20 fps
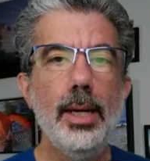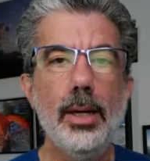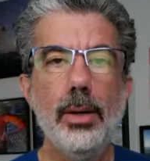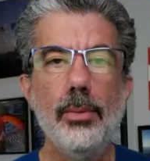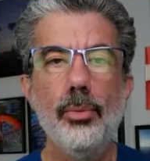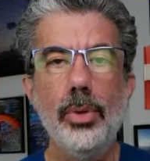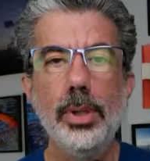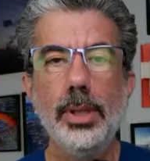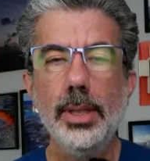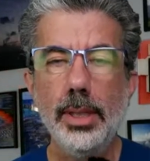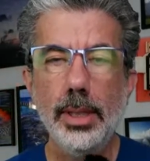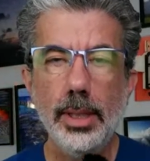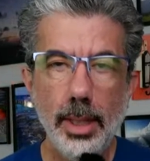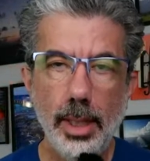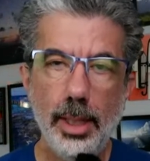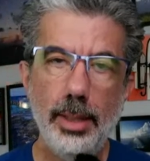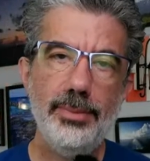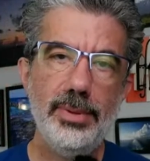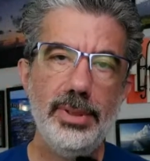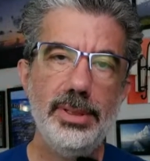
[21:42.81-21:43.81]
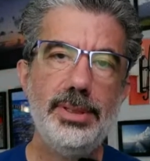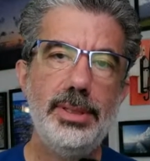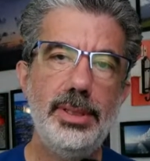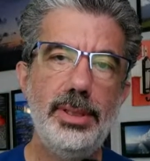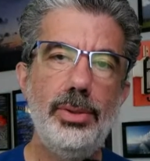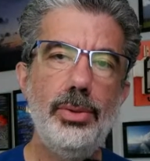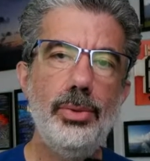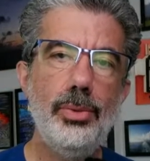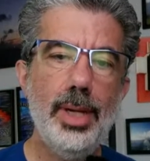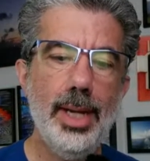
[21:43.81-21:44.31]
would love to see
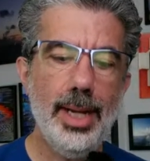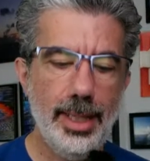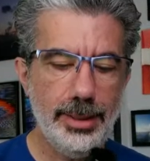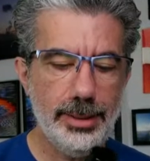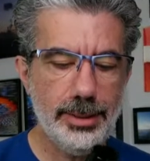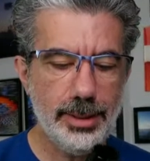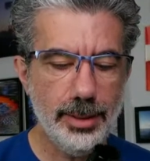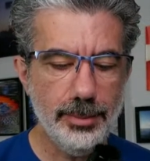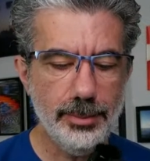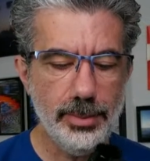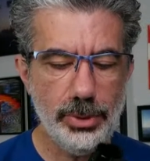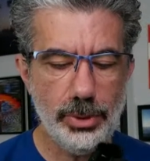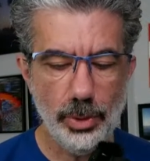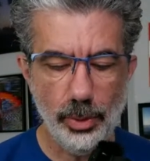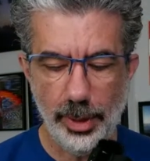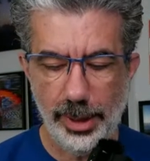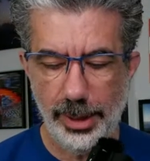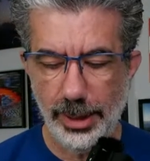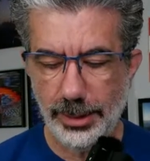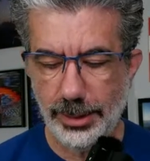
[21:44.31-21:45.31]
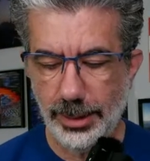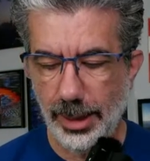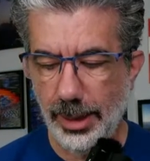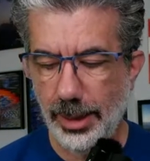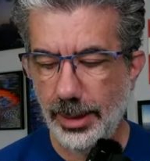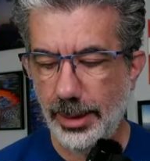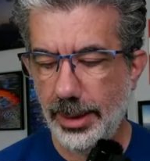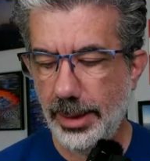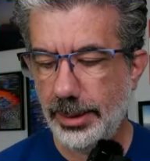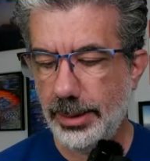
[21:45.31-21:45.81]
you guys come join us
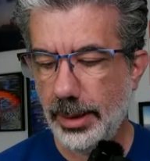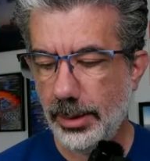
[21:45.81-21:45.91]
on this.